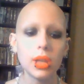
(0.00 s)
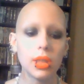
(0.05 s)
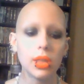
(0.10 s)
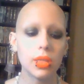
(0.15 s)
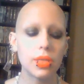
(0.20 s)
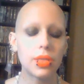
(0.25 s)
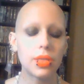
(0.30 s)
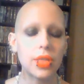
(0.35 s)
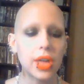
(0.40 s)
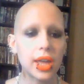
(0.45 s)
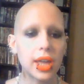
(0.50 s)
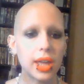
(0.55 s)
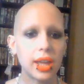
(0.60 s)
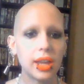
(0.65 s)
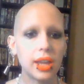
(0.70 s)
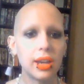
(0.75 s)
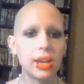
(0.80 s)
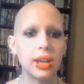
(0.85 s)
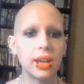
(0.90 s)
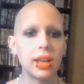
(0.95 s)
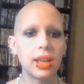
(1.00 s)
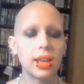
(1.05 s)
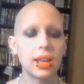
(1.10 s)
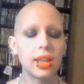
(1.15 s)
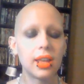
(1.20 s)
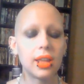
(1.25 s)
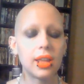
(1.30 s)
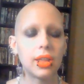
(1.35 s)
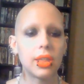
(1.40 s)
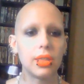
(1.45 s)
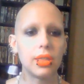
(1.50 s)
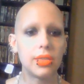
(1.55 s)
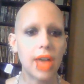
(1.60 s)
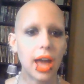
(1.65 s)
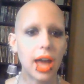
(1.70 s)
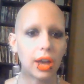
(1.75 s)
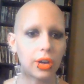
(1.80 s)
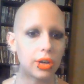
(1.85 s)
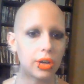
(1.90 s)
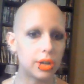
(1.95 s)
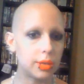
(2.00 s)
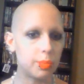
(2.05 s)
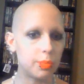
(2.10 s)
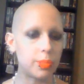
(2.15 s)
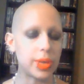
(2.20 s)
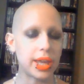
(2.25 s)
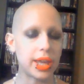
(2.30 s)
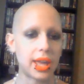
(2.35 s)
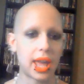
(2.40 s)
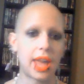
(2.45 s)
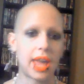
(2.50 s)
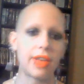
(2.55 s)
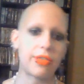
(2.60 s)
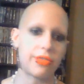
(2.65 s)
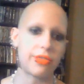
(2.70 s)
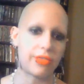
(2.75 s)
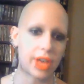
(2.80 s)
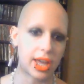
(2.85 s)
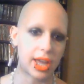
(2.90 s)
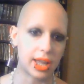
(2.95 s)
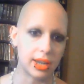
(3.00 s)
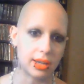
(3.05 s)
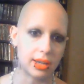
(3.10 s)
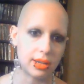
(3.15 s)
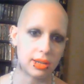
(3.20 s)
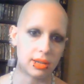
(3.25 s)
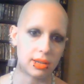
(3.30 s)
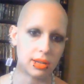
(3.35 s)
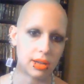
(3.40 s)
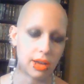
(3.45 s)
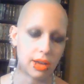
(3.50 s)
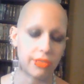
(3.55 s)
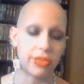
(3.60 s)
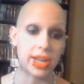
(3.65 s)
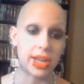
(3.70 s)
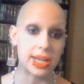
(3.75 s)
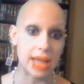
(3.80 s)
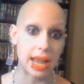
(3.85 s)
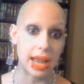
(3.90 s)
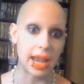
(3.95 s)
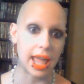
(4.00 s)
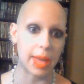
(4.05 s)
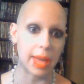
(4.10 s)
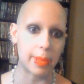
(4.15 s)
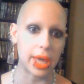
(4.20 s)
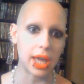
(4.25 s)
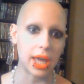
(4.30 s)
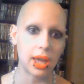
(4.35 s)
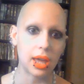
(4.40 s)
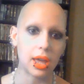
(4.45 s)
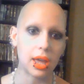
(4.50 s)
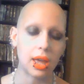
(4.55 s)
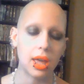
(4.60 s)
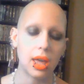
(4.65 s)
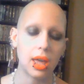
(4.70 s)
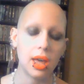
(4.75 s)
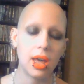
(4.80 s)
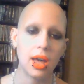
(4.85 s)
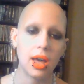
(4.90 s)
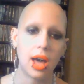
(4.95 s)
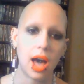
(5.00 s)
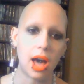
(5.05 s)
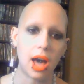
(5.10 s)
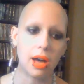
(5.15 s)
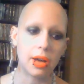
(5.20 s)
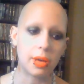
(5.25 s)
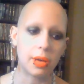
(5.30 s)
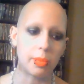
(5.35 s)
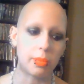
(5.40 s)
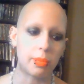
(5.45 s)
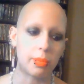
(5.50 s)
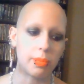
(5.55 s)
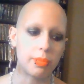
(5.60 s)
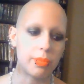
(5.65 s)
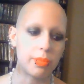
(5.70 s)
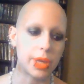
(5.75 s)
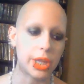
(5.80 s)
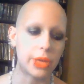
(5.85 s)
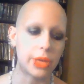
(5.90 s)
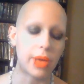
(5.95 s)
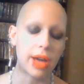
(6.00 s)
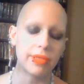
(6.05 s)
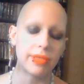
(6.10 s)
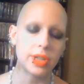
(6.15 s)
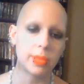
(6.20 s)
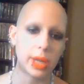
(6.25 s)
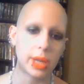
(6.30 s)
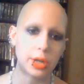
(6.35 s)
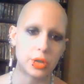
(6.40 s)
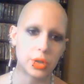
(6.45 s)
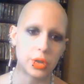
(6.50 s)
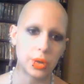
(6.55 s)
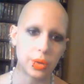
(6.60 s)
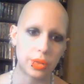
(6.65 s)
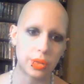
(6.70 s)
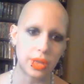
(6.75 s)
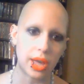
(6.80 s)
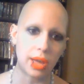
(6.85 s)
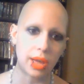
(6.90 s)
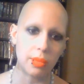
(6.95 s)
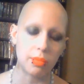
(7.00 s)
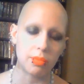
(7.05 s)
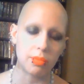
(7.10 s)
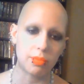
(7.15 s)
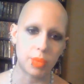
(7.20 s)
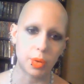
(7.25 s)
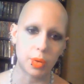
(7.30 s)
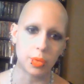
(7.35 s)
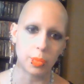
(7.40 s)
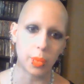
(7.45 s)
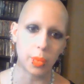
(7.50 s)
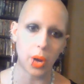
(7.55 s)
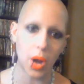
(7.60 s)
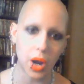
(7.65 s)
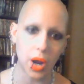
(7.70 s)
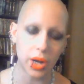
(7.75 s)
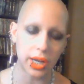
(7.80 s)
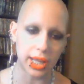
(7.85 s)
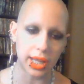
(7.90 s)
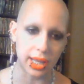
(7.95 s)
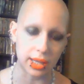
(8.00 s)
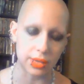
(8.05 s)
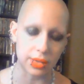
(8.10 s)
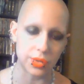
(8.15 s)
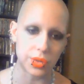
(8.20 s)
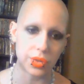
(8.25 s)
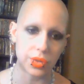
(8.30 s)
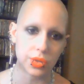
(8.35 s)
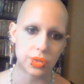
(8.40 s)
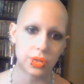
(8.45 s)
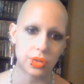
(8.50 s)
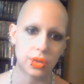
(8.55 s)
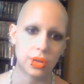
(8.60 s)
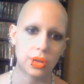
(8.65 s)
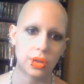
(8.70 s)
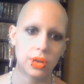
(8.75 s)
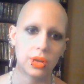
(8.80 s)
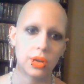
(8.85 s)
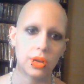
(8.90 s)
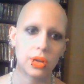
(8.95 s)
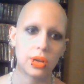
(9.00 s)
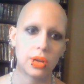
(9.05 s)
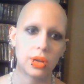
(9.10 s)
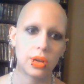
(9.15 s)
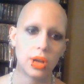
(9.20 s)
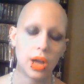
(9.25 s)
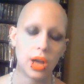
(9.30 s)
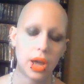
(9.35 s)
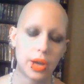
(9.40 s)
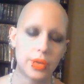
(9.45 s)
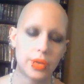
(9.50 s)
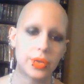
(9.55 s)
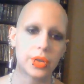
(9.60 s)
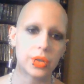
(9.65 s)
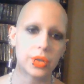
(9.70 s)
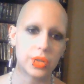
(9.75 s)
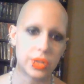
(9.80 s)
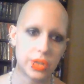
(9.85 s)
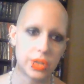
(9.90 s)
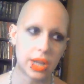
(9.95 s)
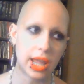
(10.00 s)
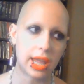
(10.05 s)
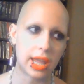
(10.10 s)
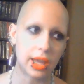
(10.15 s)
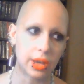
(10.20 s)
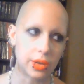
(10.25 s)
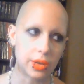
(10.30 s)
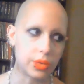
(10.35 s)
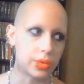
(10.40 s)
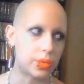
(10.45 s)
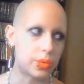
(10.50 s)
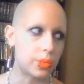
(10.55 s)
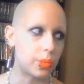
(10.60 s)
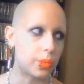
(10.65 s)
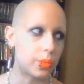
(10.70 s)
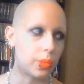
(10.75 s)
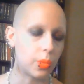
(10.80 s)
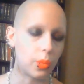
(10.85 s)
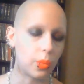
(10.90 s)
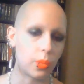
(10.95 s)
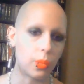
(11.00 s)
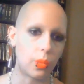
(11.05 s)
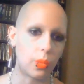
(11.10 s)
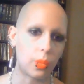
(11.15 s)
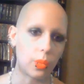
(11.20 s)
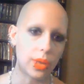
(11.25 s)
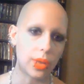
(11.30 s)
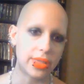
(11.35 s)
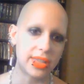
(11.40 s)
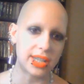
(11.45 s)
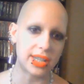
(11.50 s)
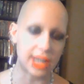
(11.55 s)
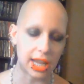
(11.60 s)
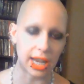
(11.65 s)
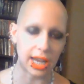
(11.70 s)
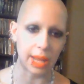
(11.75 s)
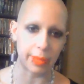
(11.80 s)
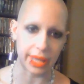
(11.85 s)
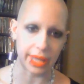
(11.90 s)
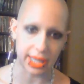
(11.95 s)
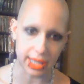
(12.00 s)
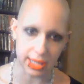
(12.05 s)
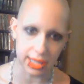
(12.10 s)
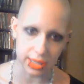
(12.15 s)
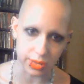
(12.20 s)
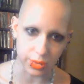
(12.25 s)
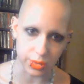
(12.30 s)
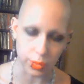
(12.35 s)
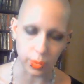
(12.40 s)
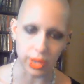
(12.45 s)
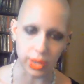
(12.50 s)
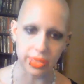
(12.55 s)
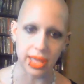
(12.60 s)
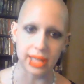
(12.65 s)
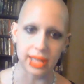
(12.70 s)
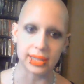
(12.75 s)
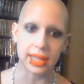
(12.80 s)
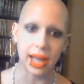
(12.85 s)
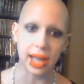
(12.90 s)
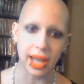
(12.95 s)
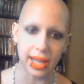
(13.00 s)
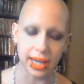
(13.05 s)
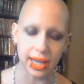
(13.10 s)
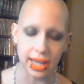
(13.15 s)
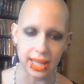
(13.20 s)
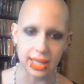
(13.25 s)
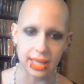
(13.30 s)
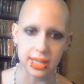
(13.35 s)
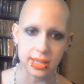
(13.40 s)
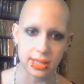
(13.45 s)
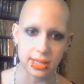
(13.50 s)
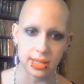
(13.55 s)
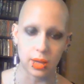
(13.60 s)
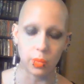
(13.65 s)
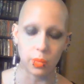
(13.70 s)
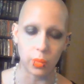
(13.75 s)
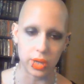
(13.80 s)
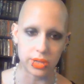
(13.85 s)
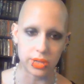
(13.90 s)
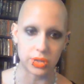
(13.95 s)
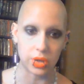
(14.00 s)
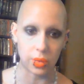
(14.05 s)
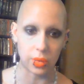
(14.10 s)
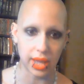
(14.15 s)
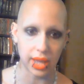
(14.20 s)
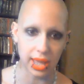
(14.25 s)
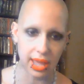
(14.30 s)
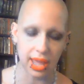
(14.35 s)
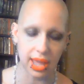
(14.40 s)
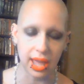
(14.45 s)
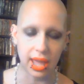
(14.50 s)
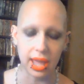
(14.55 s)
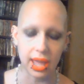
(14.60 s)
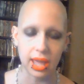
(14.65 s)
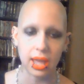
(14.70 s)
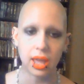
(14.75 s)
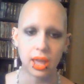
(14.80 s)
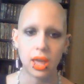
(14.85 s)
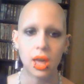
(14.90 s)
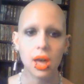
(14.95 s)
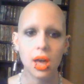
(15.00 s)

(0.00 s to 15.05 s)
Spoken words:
then that could be a fun dynamic. But you have to make sure that both parties understand what the dynamic is, where that line is, and what's okay.